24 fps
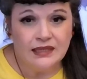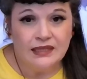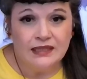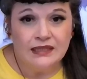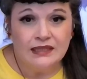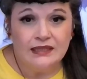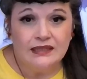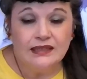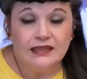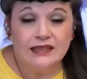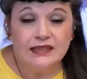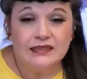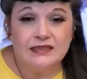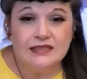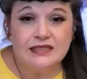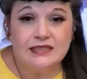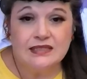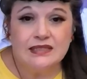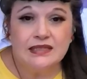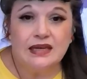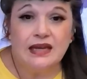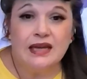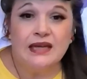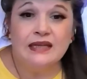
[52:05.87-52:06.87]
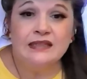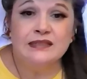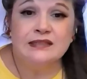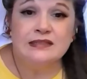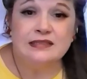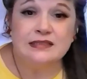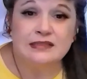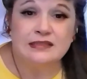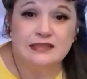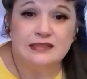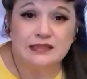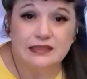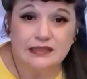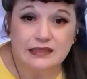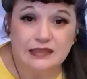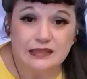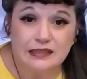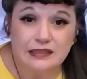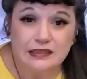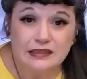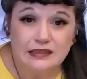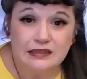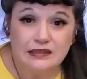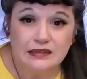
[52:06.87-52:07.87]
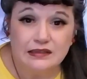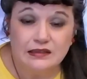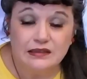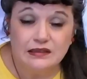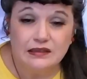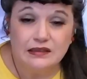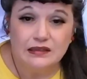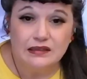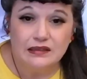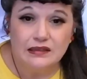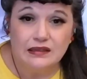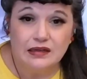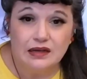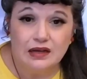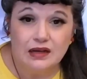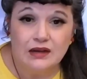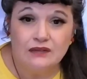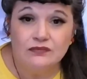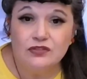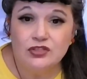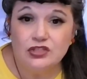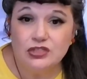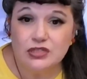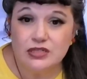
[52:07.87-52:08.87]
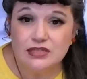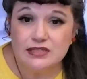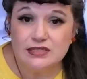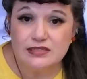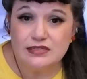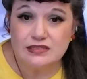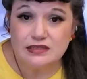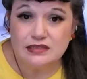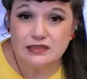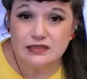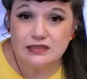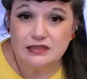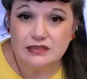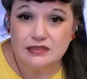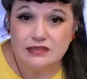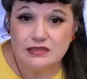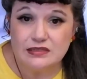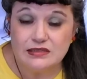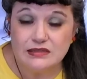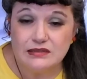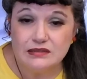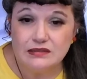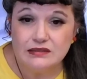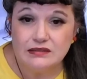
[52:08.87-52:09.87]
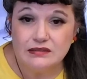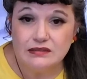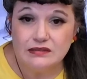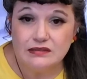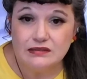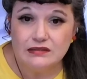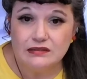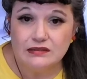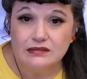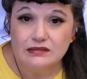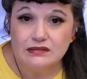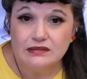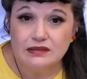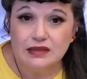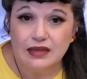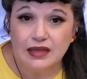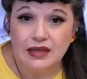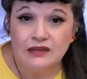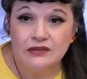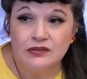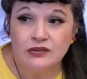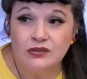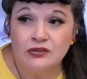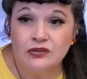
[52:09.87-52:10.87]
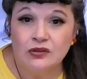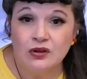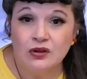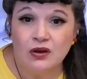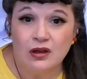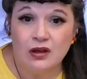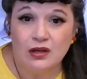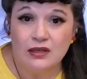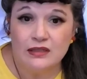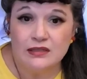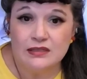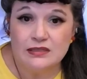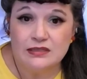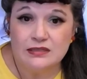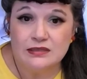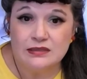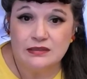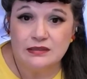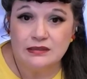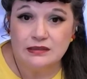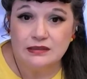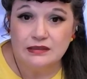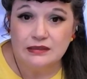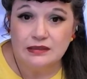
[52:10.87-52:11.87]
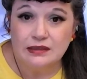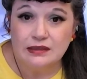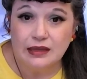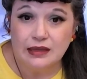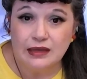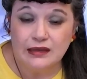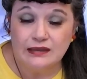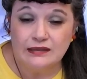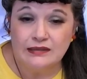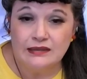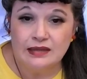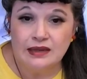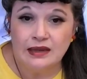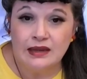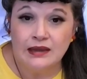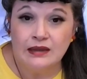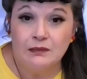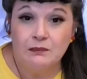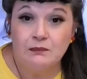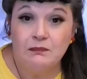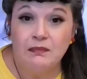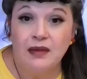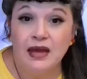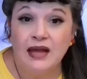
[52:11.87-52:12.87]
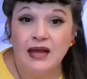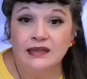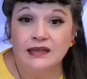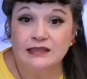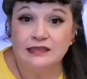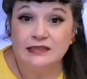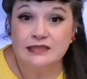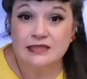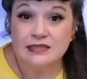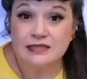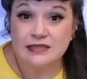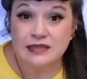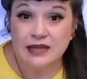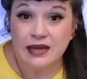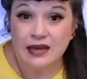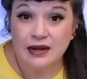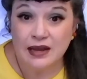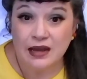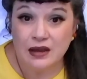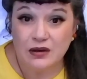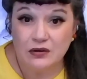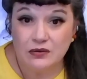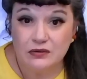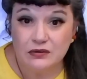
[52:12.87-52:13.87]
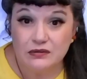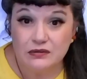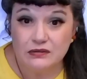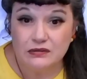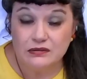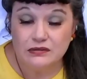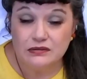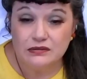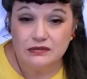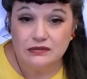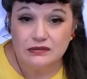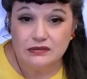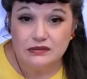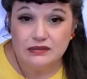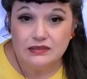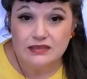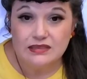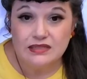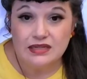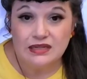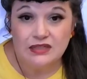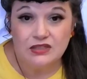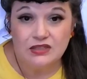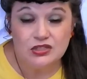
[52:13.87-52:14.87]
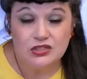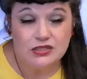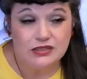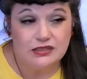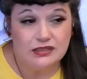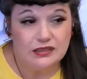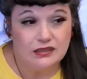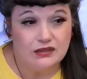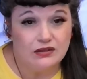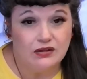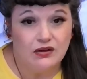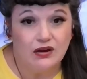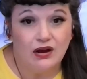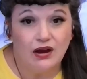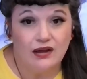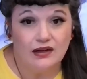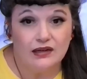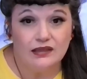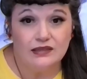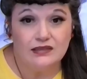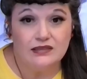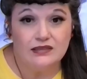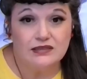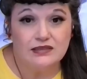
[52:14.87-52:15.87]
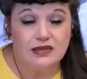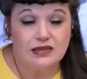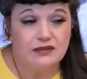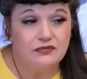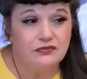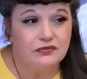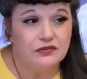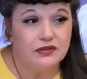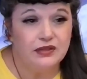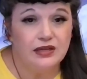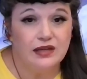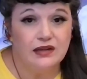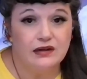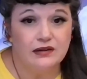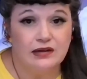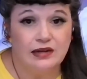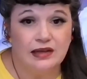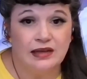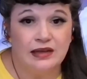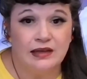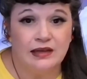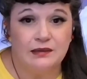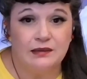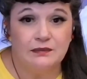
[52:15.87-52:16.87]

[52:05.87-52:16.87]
That's the entity of justice and the laws. And to balance that out, it's actually a goddess. I forget her name.